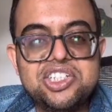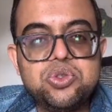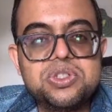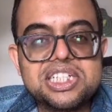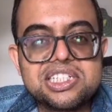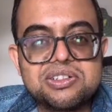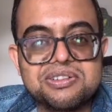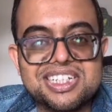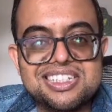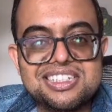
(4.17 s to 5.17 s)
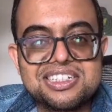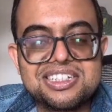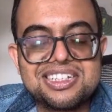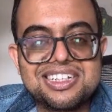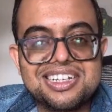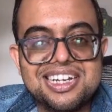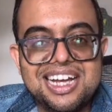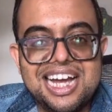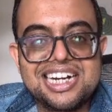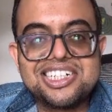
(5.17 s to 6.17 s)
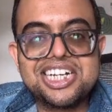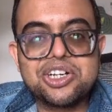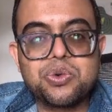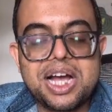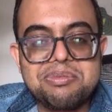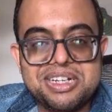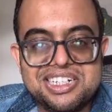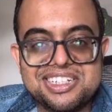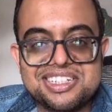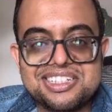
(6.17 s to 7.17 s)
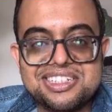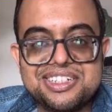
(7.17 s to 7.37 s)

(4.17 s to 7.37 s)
user stories and requirements?